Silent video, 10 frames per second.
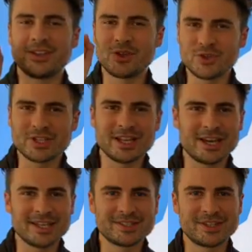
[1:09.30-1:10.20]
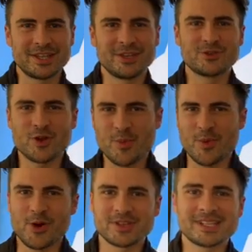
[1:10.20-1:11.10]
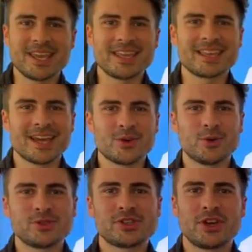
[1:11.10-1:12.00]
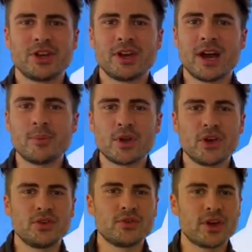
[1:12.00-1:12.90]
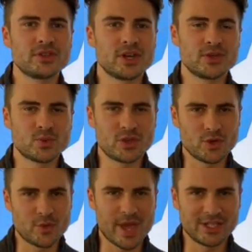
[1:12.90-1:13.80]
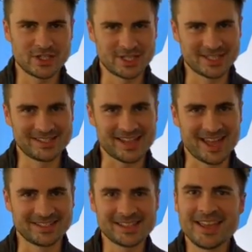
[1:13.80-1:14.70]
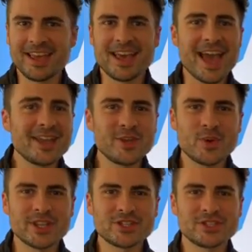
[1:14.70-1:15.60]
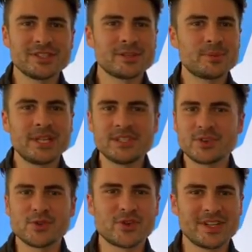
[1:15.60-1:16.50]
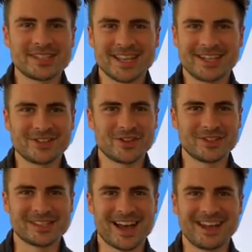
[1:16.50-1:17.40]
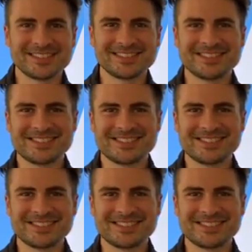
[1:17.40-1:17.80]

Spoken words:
utilize the Dropbox link and also upload photos with your patient consent. Any questions, please feel free to get in contact.